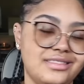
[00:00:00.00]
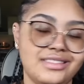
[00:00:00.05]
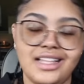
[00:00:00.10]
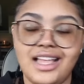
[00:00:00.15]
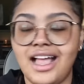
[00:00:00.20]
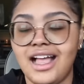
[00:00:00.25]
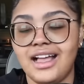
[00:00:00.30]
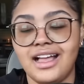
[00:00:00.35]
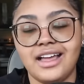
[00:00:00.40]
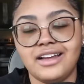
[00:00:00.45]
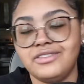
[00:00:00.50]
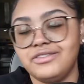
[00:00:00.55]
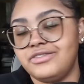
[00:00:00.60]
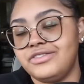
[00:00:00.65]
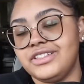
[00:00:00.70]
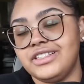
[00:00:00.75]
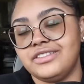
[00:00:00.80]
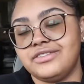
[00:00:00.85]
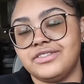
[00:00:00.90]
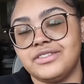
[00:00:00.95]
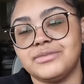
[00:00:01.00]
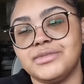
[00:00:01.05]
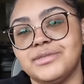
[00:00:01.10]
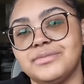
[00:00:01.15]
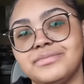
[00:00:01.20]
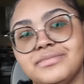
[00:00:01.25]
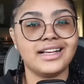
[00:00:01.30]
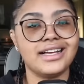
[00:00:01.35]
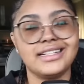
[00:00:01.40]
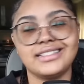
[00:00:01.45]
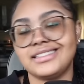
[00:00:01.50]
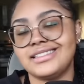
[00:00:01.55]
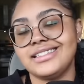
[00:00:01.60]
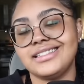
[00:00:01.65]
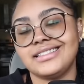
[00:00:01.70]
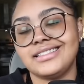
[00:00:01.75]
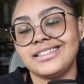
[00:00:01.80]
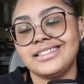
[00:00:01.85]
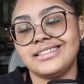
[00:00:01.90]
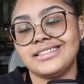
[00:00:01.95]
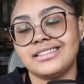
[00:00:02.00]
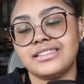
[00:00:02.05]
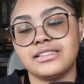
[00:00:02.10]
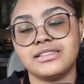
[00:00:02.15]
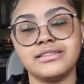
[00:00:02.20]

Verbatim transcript: Nah, I don't feel it from him. I got a sixth sense.